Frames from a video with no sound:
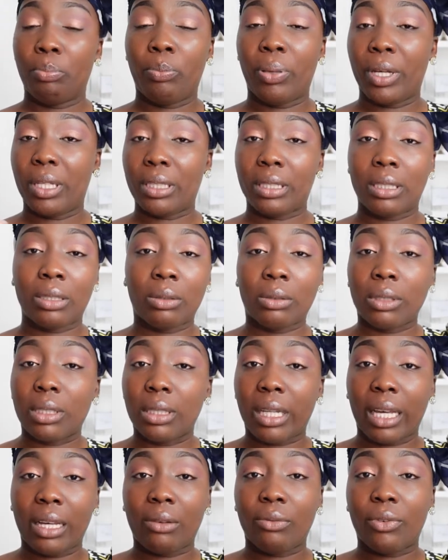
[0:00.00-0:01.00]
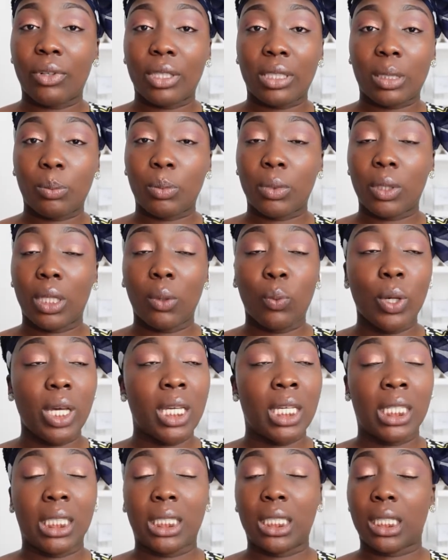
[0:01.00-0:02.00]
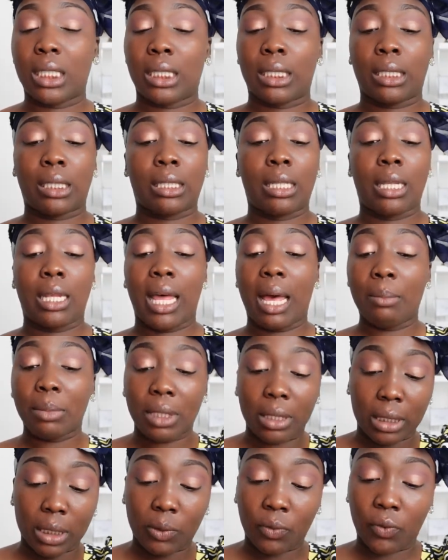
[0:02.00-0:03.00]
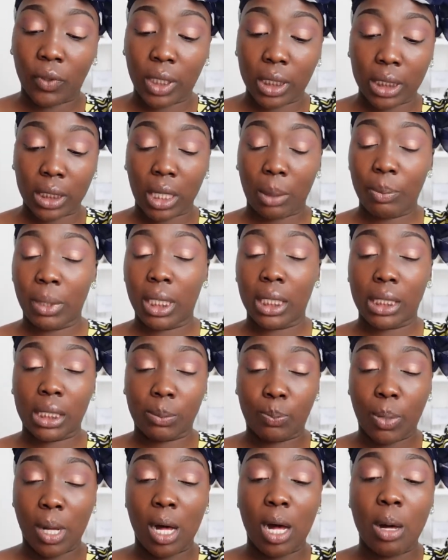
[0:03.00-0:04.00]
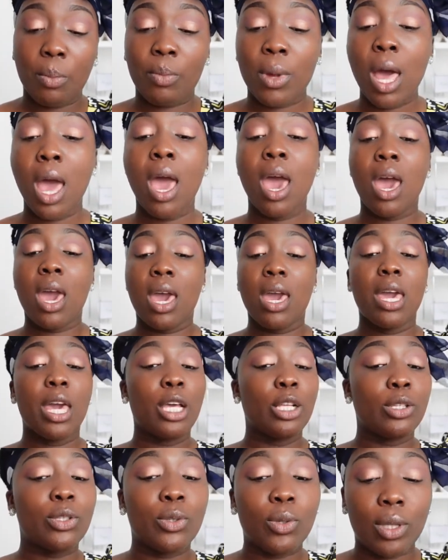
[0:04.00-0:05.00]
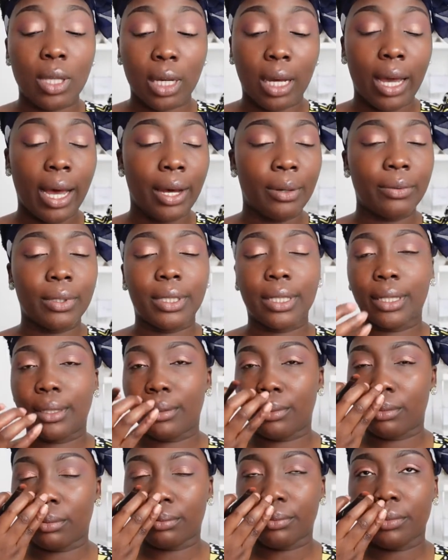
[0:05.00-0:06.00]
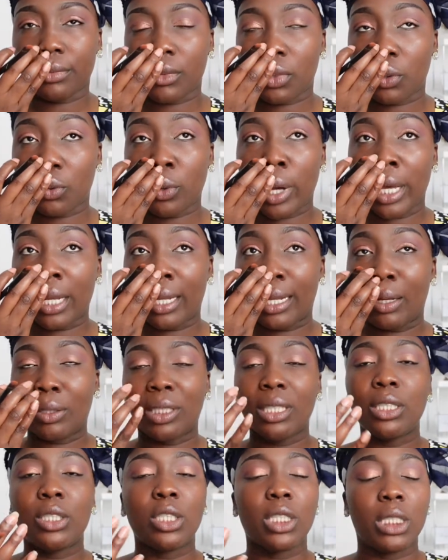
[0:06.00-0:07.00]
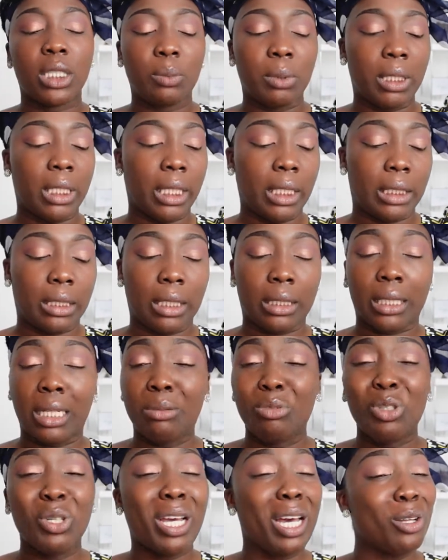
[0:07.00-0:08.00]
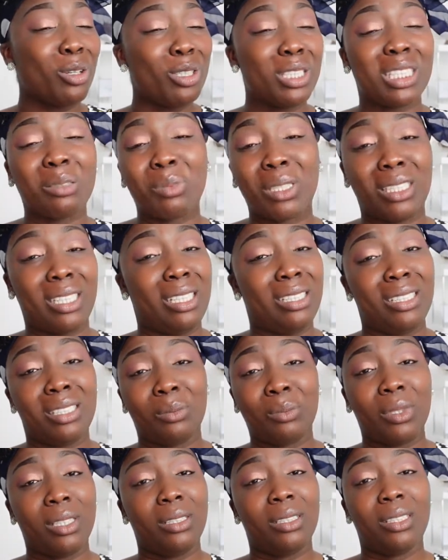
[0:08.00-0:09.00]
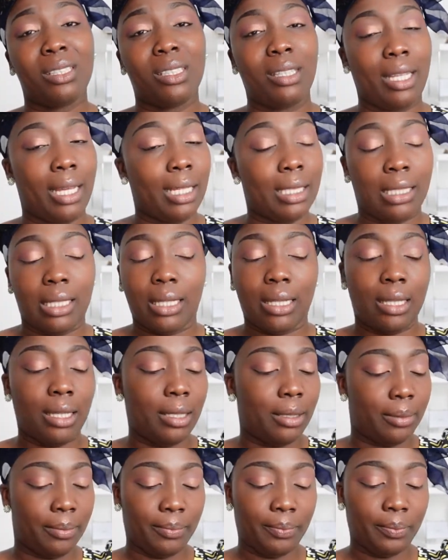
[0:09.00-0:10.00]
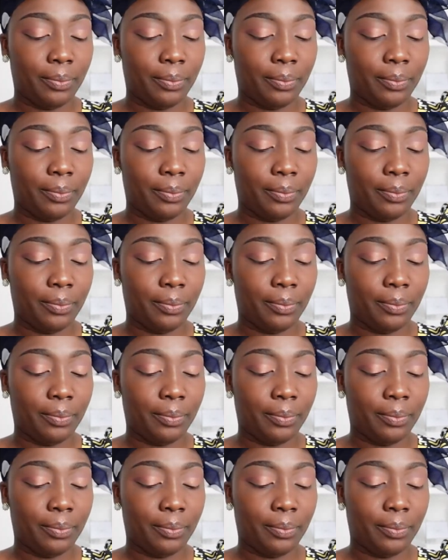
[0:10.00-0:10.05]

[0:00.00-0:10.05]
burst. Like, for the way he just slammed his fist. I mean, his palm into the counter quite loud, just to intimidate us. And you cannot intimidate me. That's the thing.